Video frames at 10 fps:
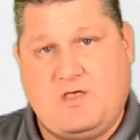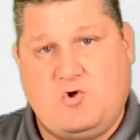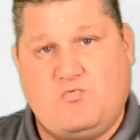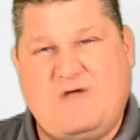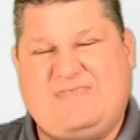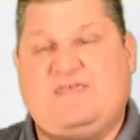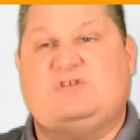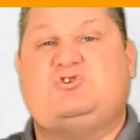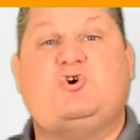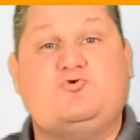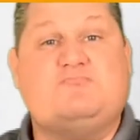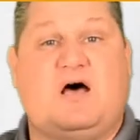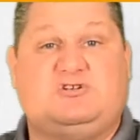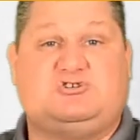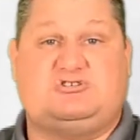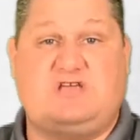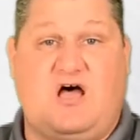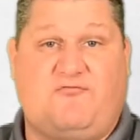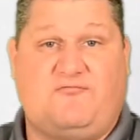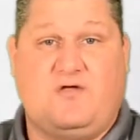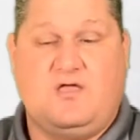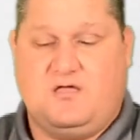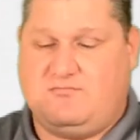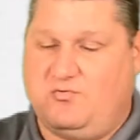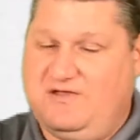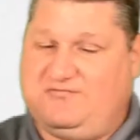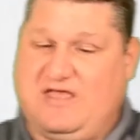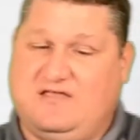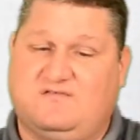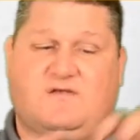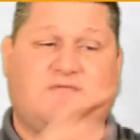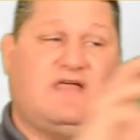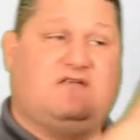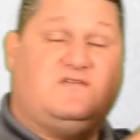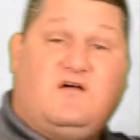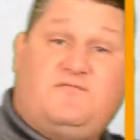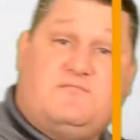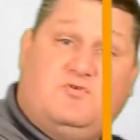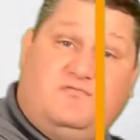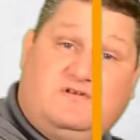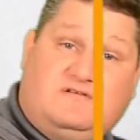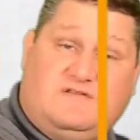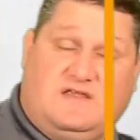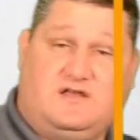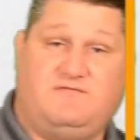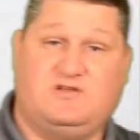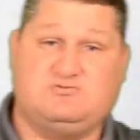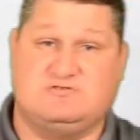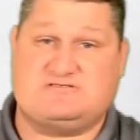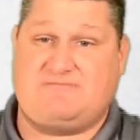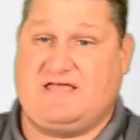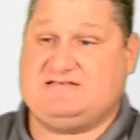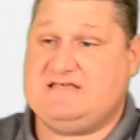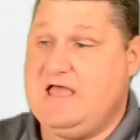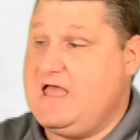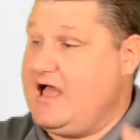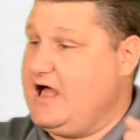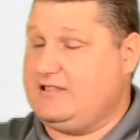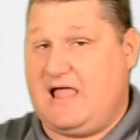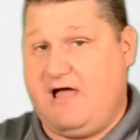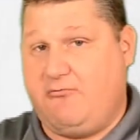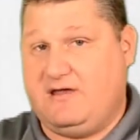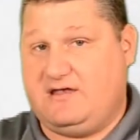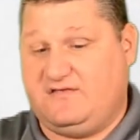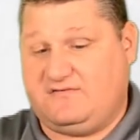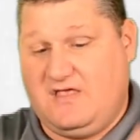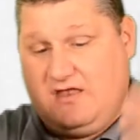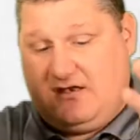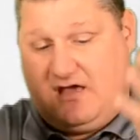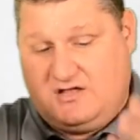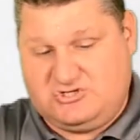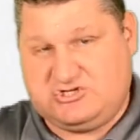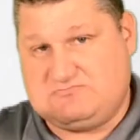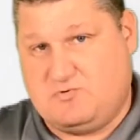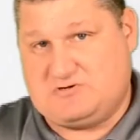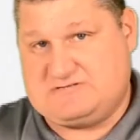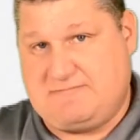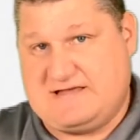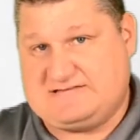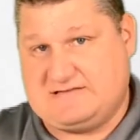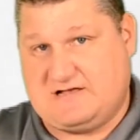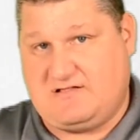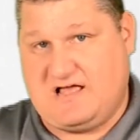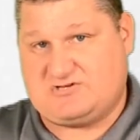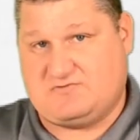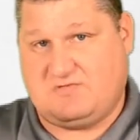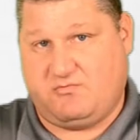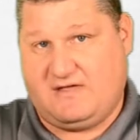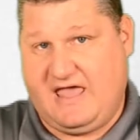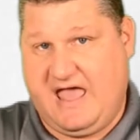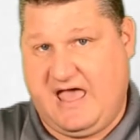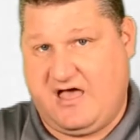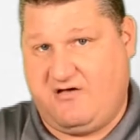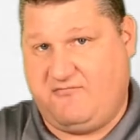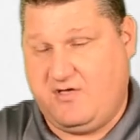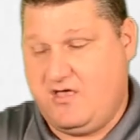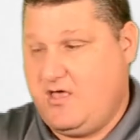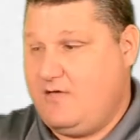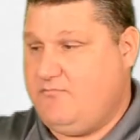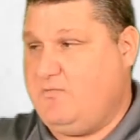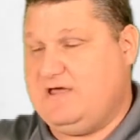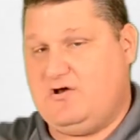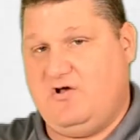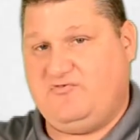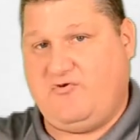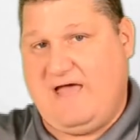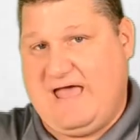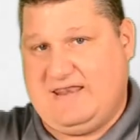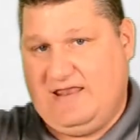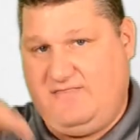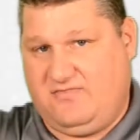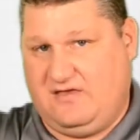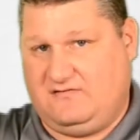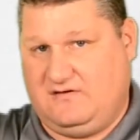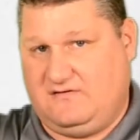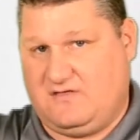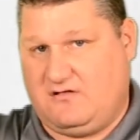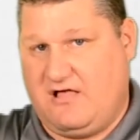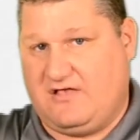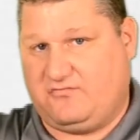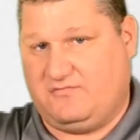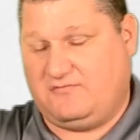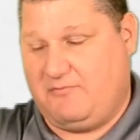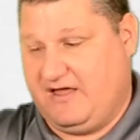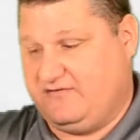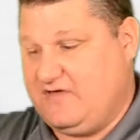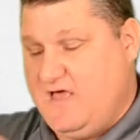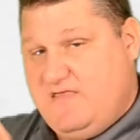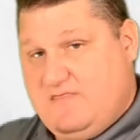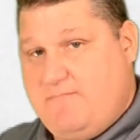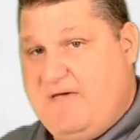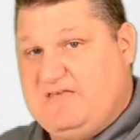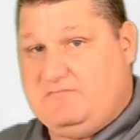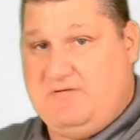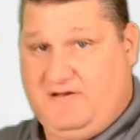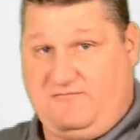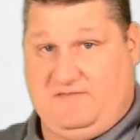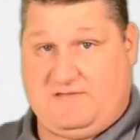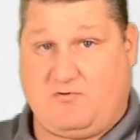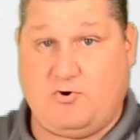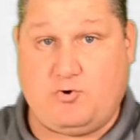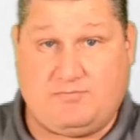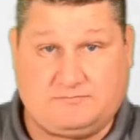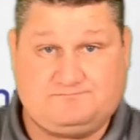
with too much stuff. But we've taken some of that stuff and moved it to the individual space, allowing us not just more space in the classroom that we have, but we can also add in things into the classroom space that best benefit the group.